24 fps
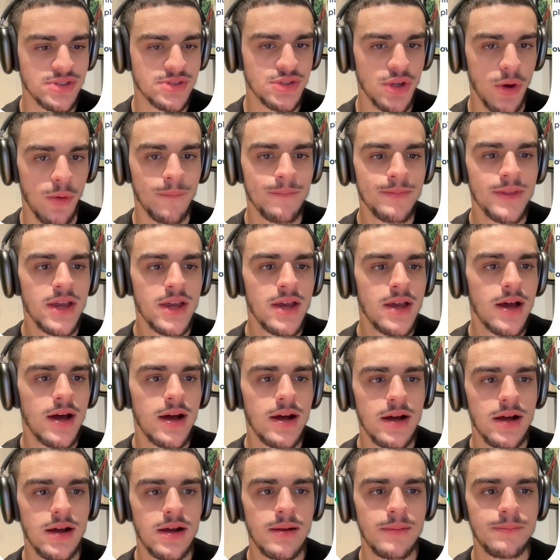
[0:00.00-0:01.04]
So
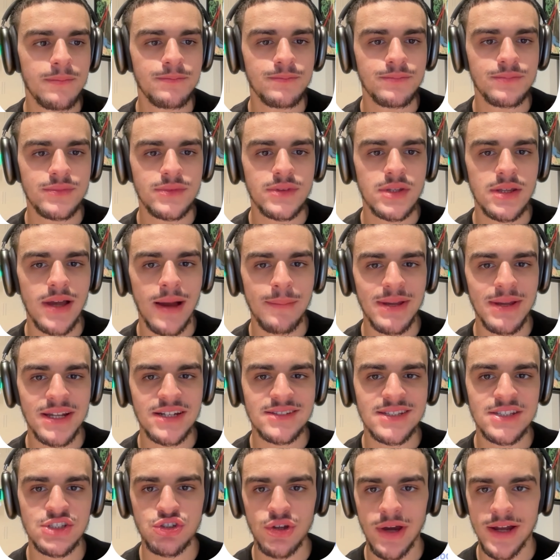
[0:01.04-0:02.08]
I'm going to
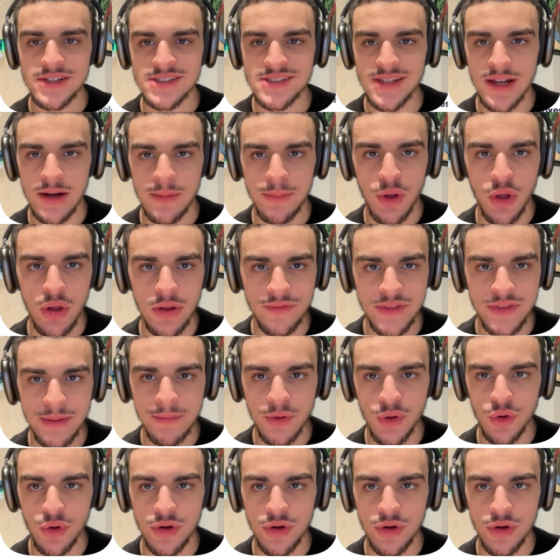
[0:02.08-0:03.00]
teach you how to set up all of them,